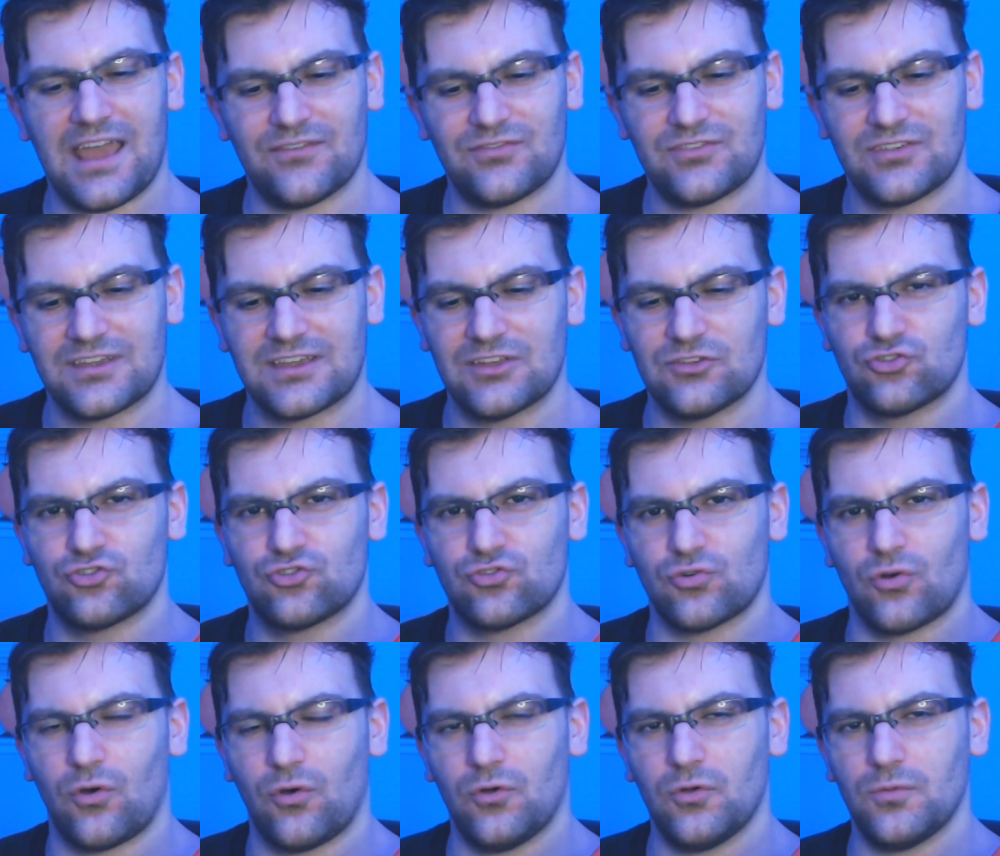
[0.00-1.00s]
to
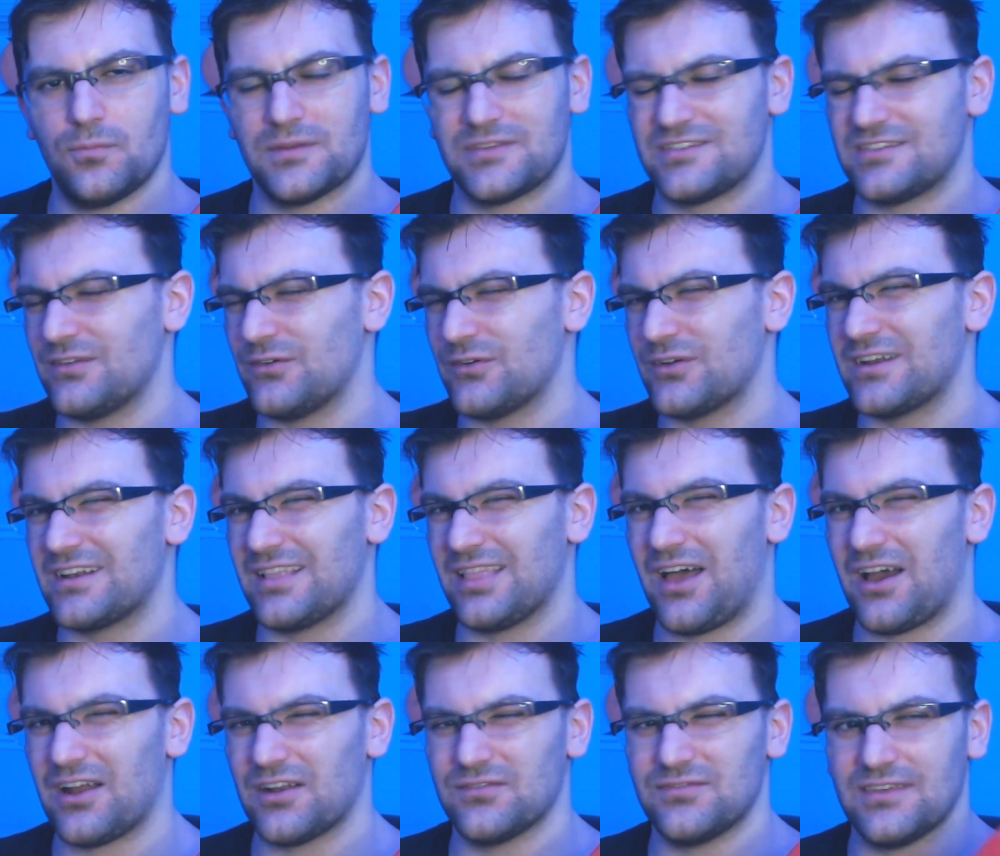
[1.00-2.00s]
control but still get a
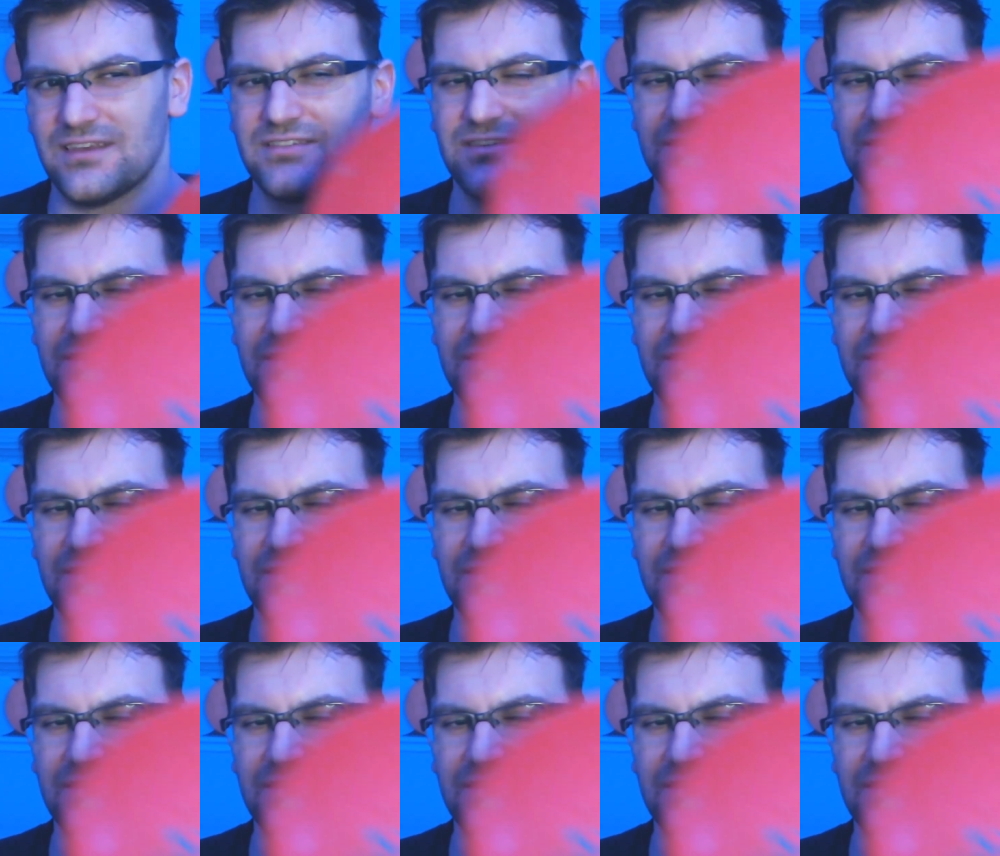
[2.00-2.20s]
lot of distance,